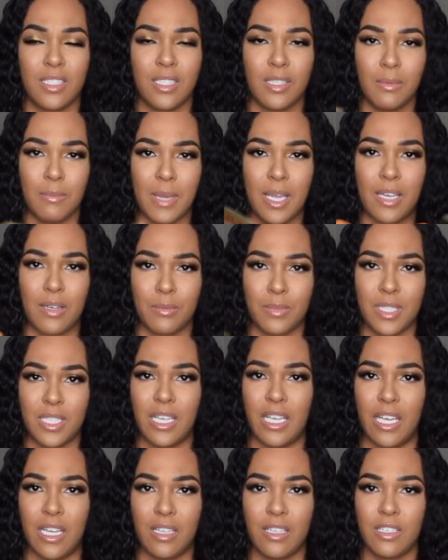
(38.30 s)
make them
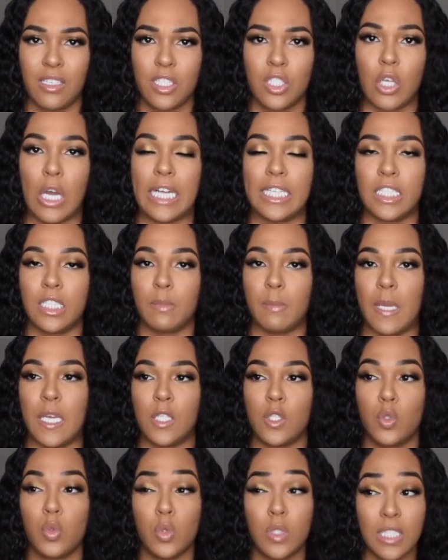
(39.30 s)
together, so I just made
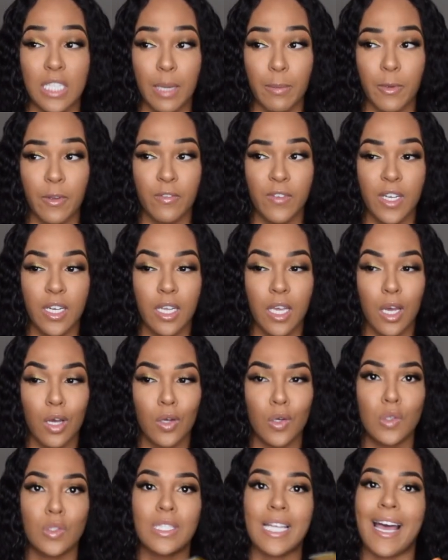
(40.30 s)
2 separate
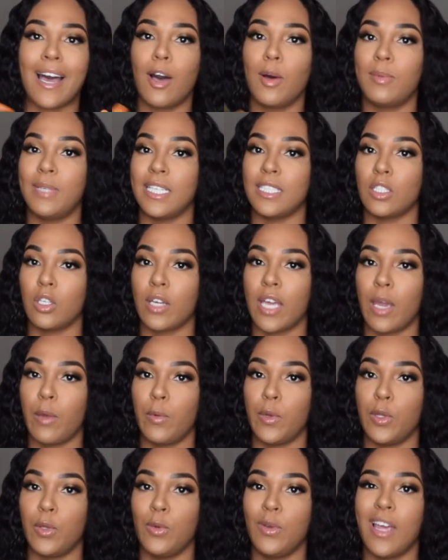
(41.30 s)
videos. I hope that's okay
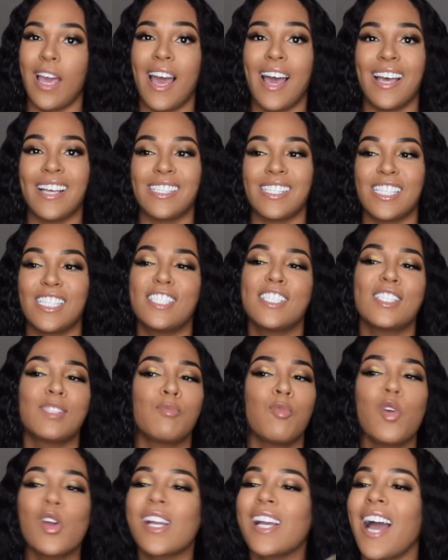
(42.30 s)
with you guys. It's just
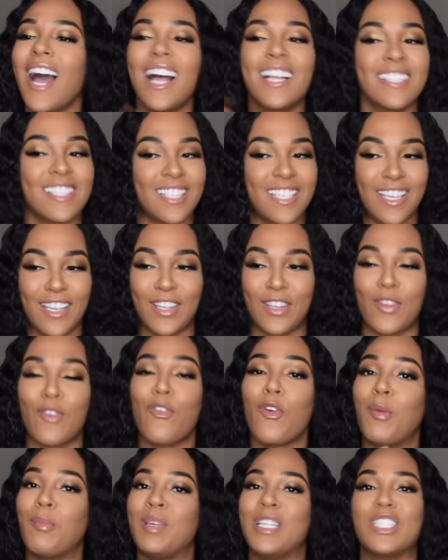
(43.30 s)
more content
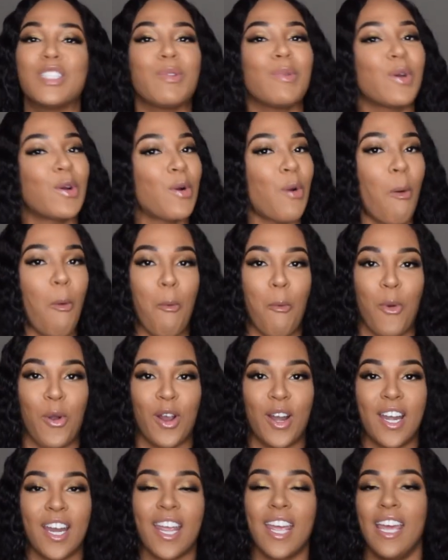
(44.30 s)
for me to
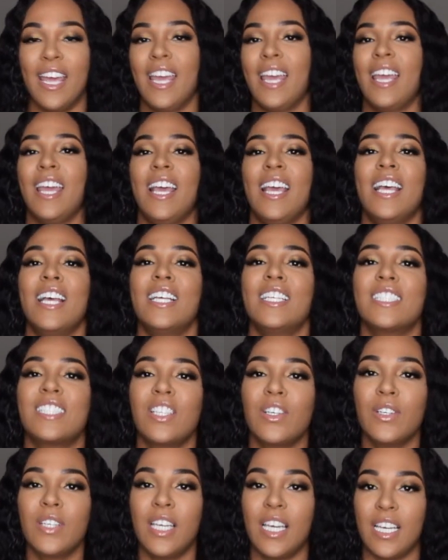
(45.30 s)
record.
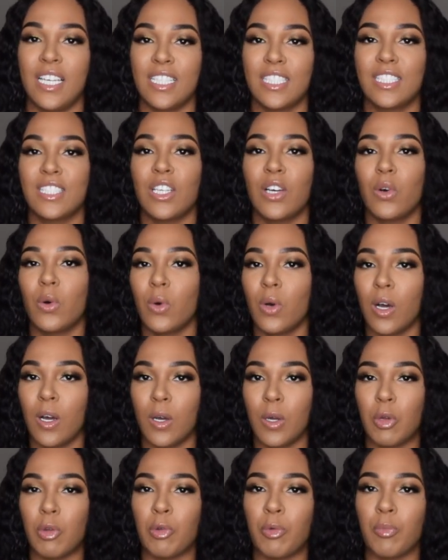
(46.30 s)
So yeah,
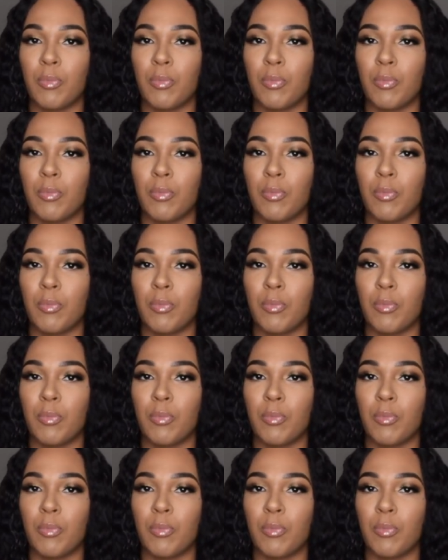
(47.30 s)
so